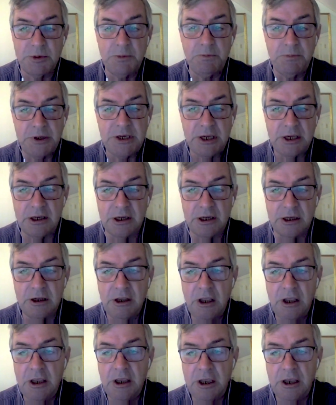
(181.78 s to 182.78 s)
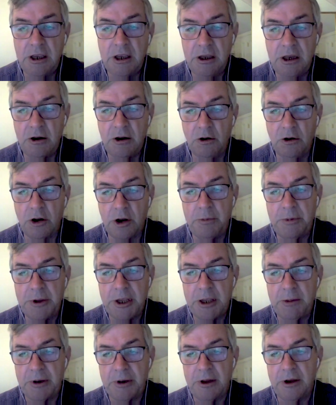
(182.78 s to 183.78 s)
but particularly in older
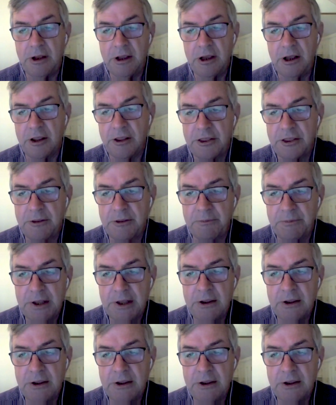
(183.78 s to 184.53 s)
people on Earth.